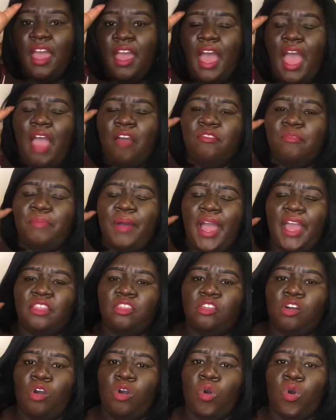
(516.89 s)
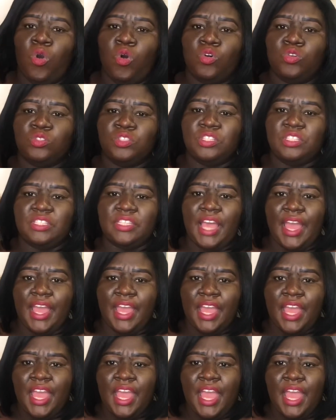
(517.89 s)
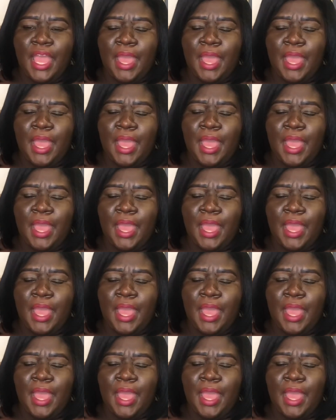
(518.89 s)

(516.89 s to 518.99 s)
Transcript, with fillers: I would buy the whole set